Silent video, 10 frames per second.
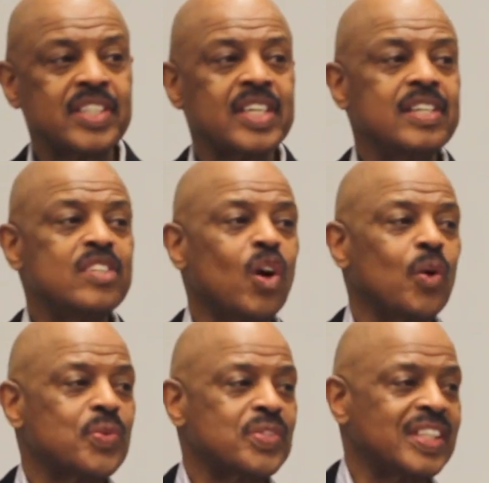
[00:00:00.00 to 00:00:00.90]
she
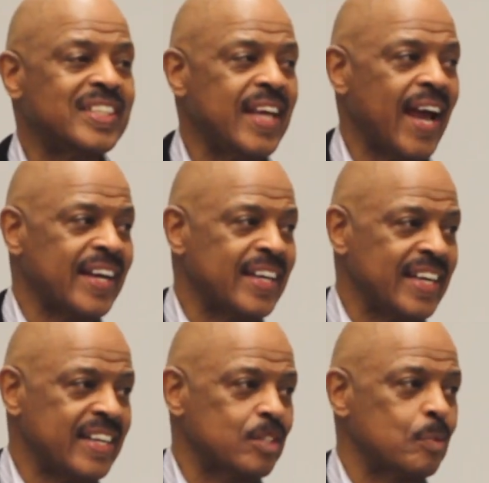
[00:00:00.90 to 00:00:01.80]
knows the
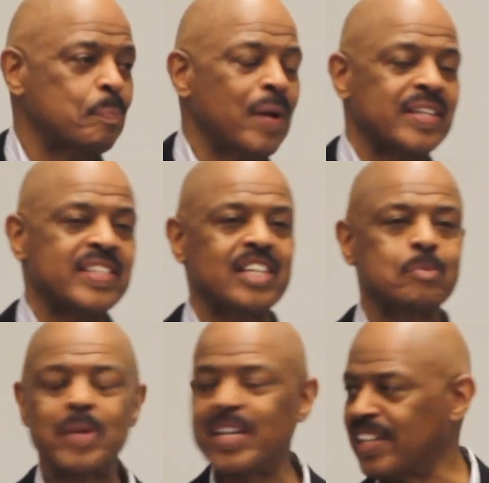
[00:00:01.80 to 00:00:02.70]
techniques by
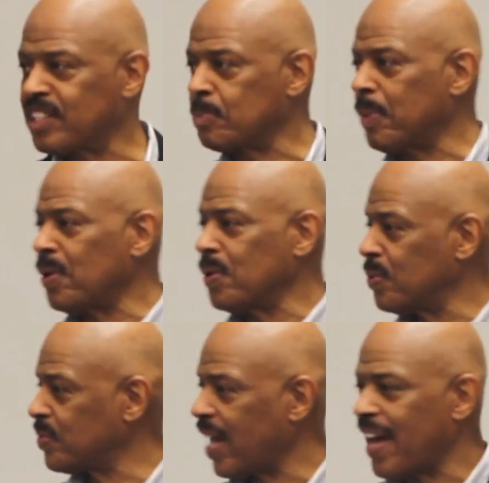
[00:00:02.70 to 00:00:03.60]
just being
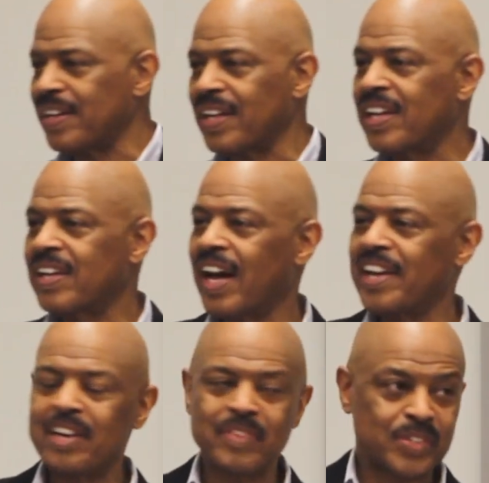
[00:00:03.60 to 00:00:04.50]
exposed. I
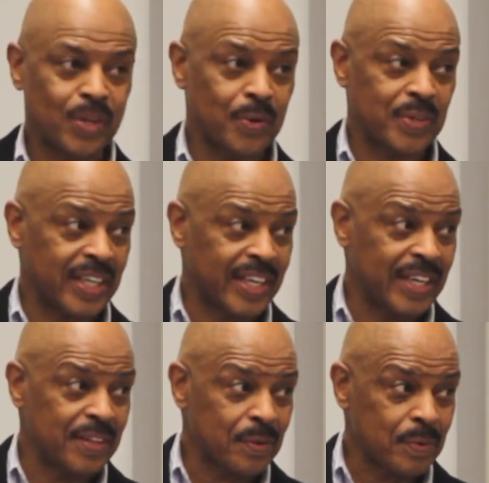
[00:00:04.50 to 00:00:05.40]
never told
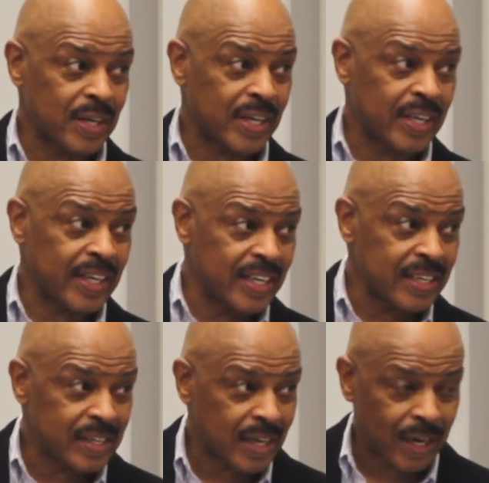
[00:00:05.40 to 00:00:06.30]

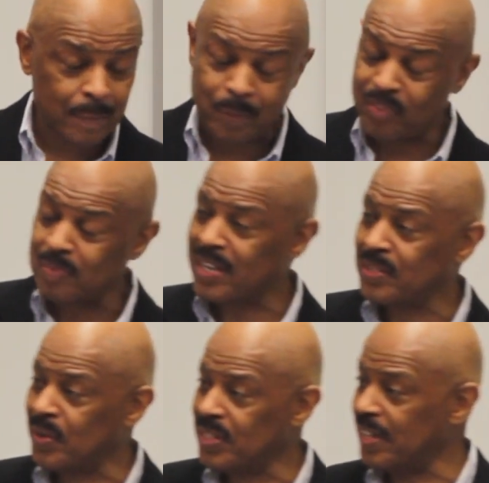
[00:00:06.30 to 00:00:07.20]
both of my
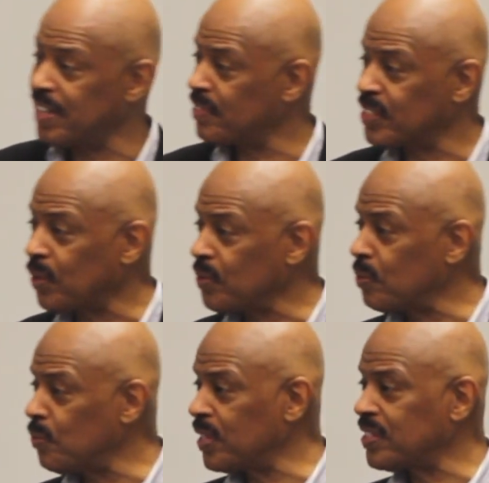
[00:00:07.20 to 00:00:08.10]
daughters, I never told
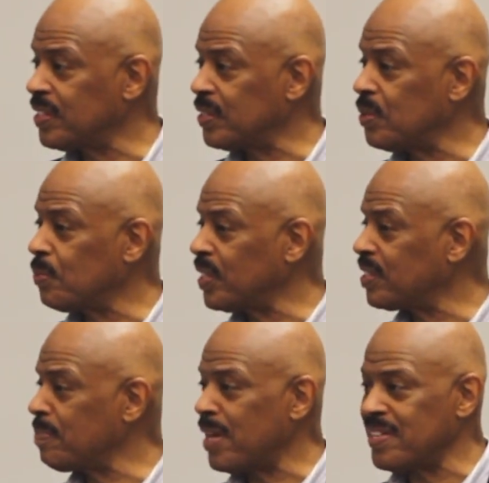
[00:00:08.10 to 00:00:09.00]
them what to do,
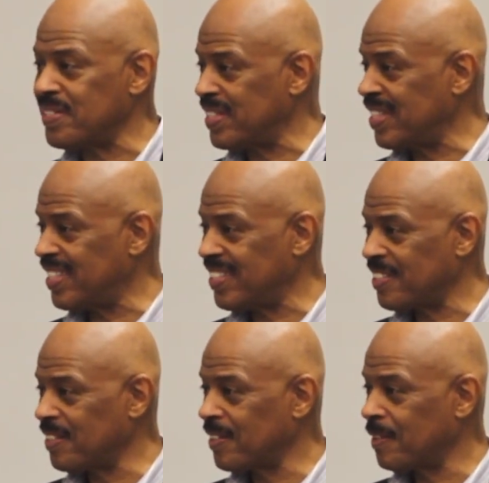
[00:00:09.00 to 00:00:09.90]
what to major in.
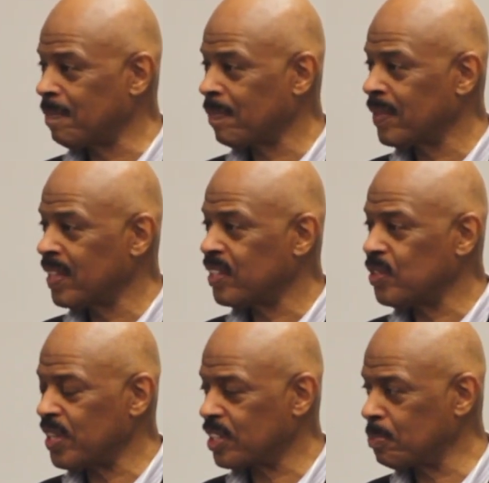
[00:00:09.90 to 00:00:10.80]

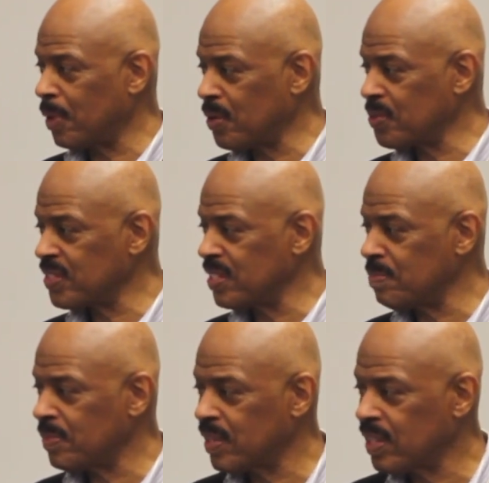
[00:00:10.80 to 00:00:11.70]
You expose
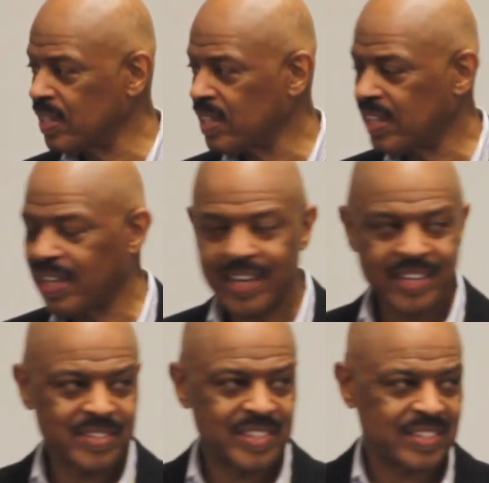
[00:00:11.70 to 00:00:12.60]
them,
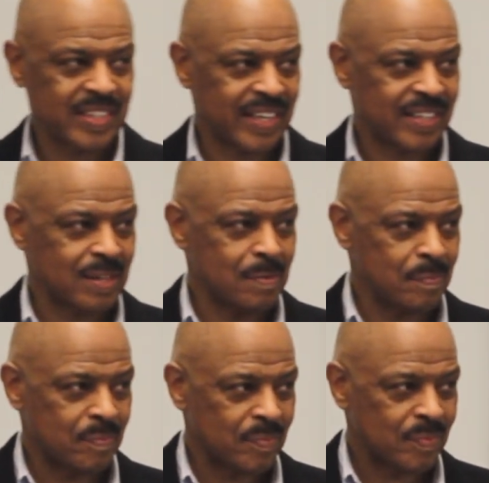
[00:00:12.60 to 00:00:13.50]
and you just let them
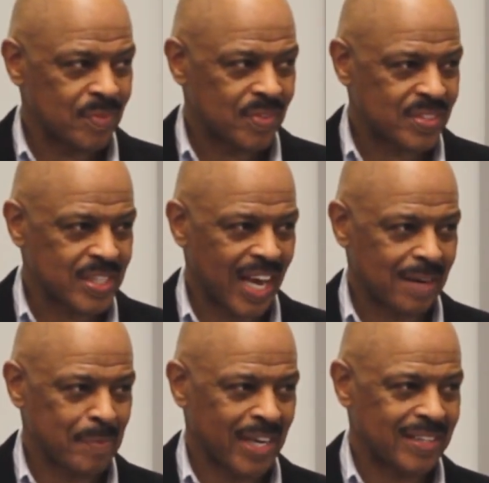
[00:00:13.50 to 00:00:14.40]
see how
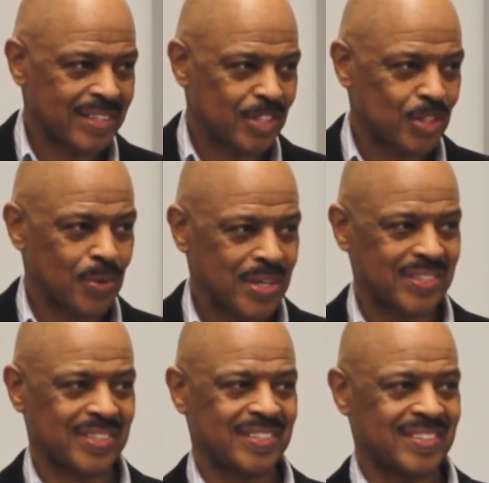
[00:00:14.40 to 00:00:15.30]
to make good
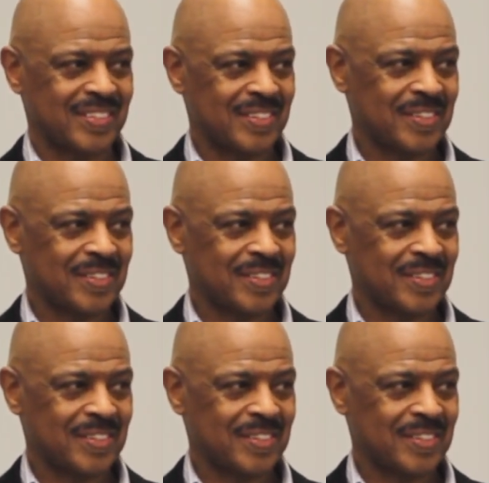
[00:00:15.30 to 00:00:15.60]
choices.